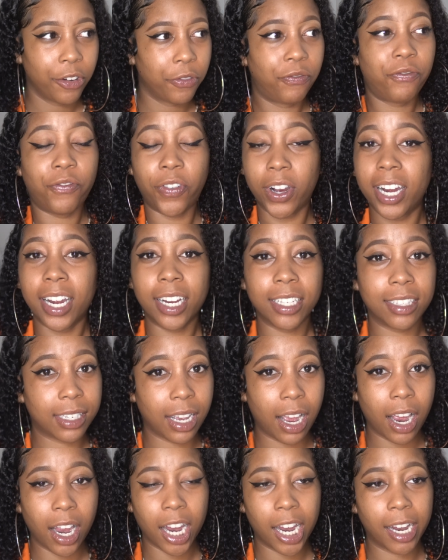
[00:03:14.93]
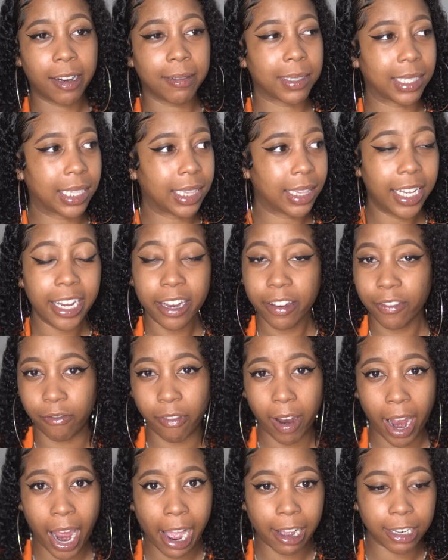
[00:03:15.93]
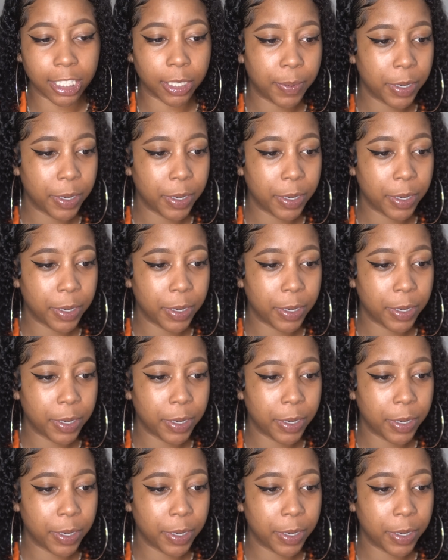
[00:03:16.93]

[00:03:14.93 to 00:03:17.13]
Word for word: fun times, lit vibes,